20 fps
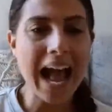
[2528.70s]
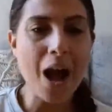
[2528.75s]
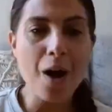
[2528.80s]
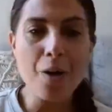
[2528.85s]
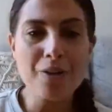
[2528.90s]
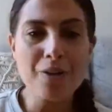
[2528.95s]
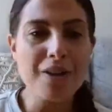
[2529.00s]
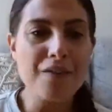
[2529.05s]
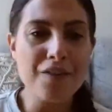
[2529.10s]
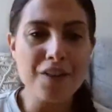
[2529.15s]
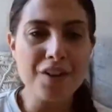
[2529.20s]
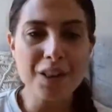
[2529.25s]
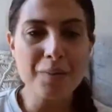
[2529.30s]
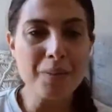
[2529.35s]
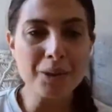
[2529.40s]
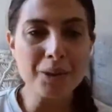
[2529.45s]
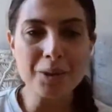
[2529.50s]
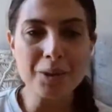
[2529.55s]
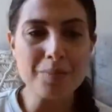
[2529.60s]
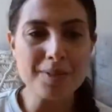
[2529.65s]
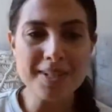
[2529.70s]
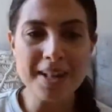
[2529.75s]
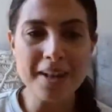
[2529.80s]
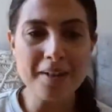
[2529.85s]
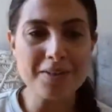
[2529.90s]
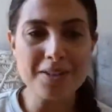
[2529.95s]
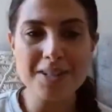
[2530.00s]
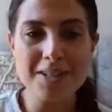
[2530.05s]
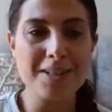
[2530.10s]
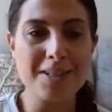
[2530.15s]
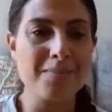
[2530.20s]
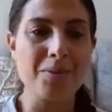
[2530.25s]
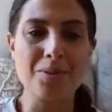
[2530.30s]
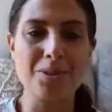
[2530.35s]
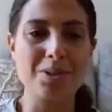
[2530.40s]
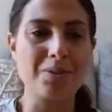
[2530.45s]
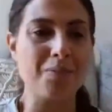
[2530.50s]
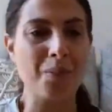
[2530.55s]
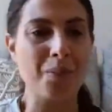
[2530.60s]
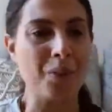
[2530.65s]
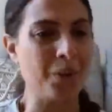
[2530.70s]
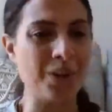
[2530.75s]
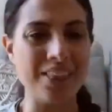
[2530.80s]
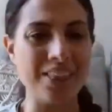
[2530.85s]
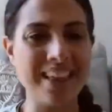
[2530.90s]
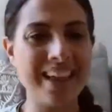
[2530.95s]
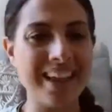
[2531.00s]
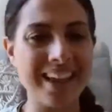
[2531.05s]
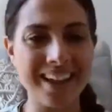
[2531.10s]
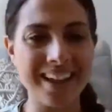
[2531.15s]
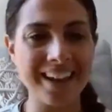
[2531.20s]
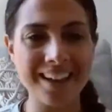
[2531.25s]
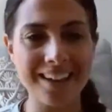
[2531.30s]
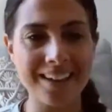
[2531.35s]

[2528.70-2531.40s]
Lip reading: how they feel about themselves is the most important thing.